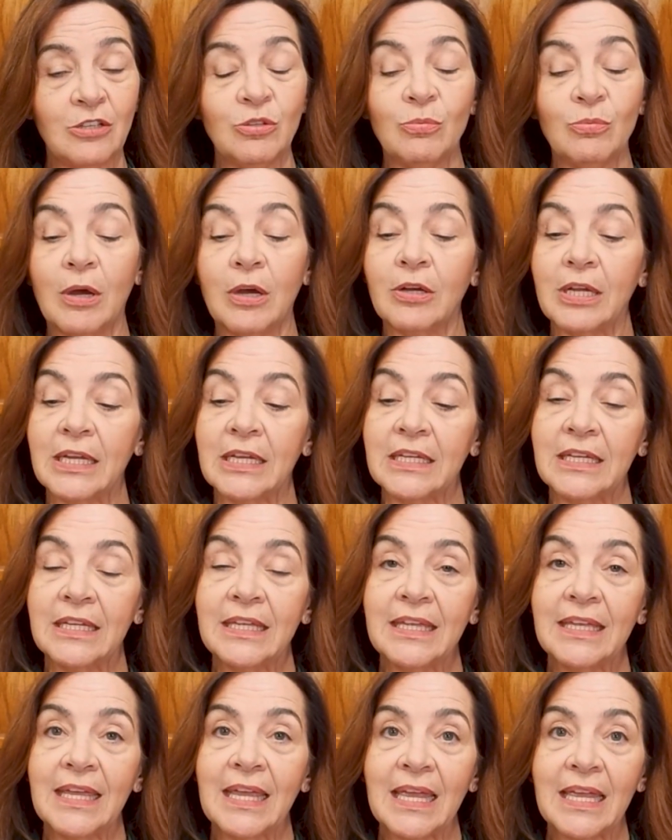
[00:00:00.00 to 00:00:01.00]
You are
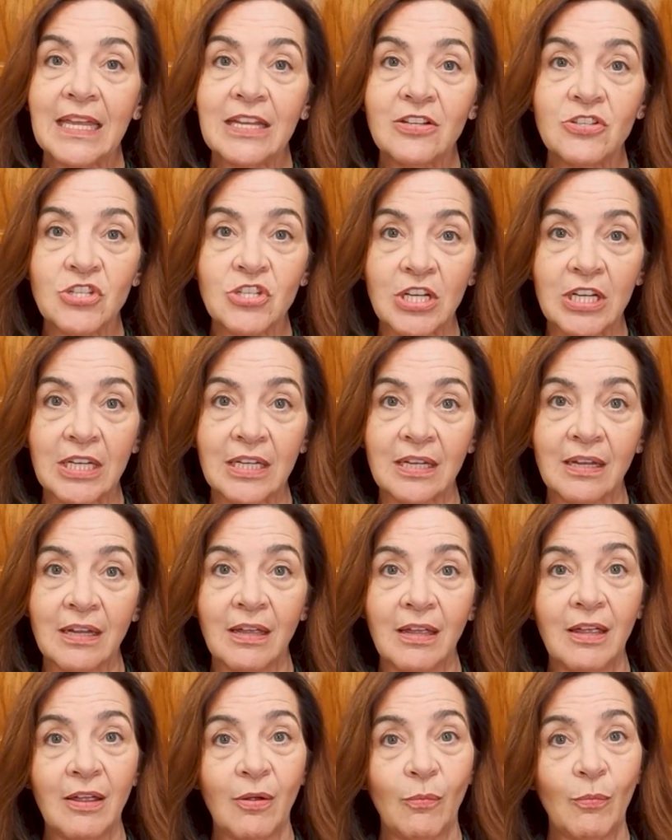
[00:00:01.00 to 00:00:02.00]
engaging
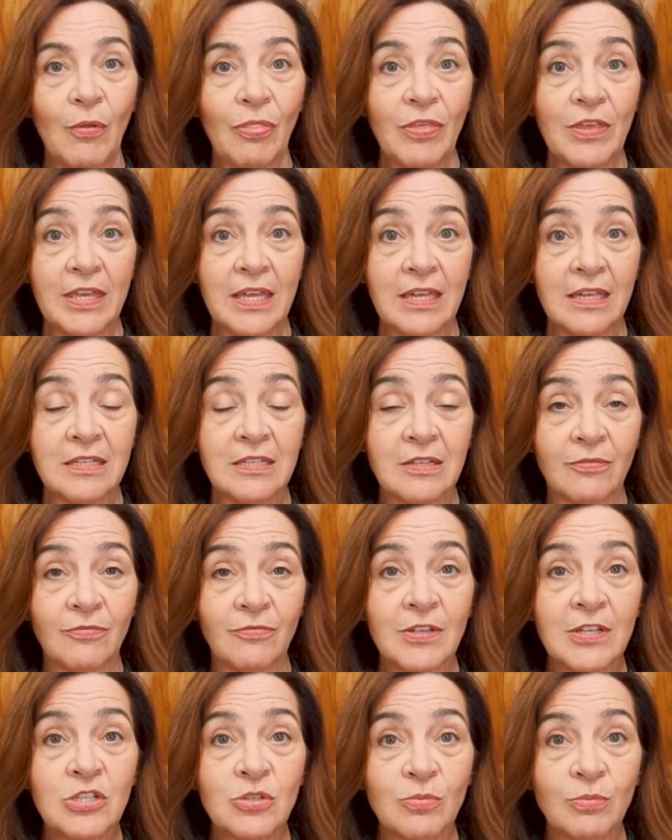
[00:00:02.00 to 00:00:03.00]
with the
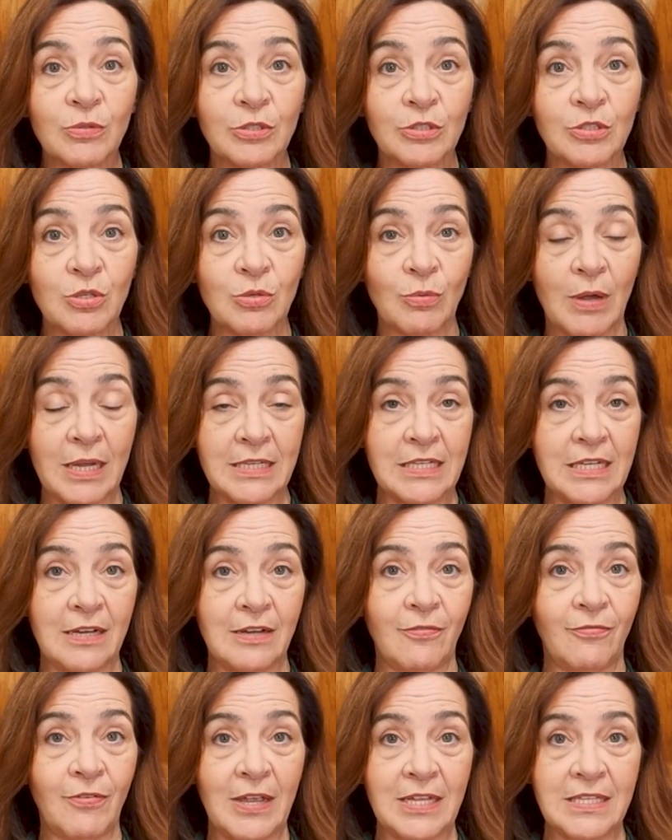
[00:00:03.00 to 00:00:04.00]
individual to
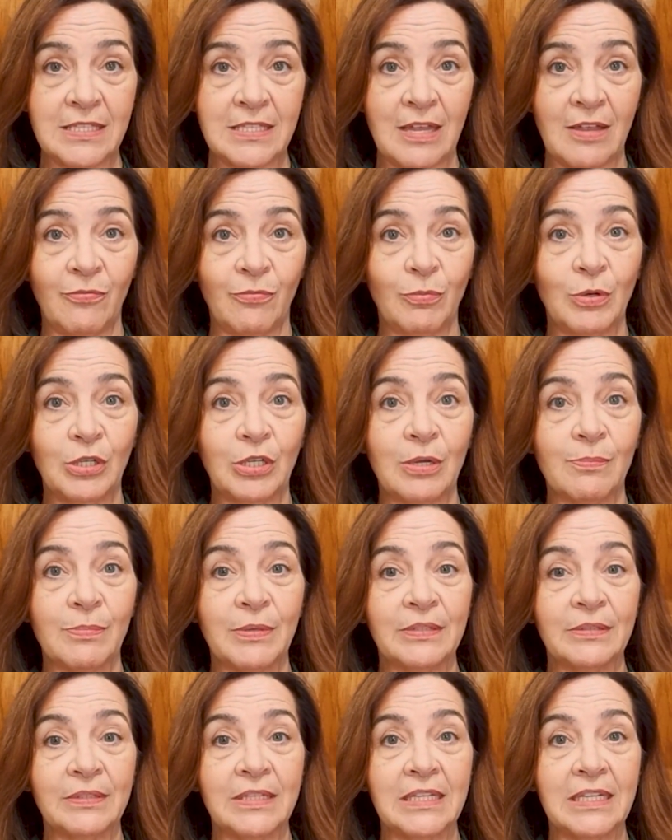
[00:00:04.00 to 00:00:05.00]
identify safe
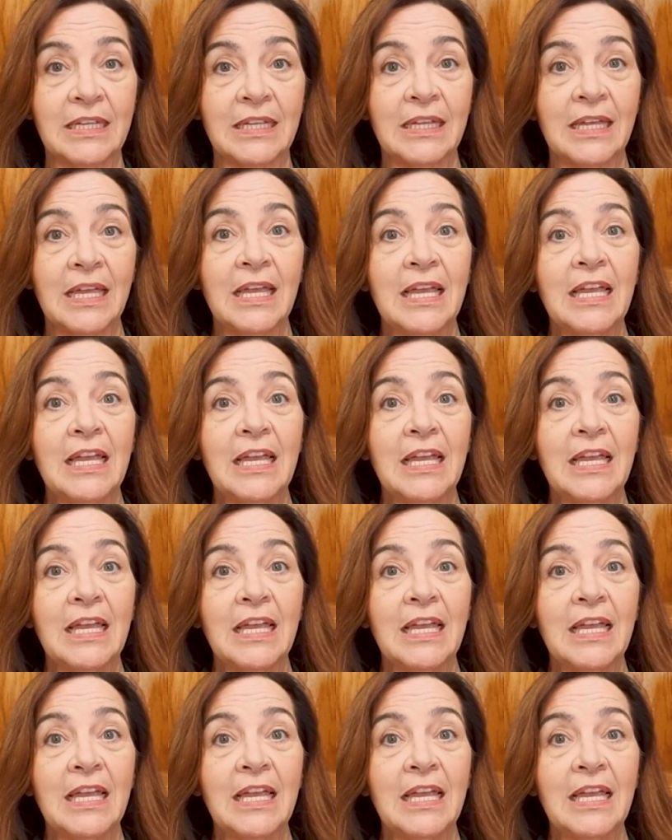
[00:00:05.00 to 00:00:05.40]
workability.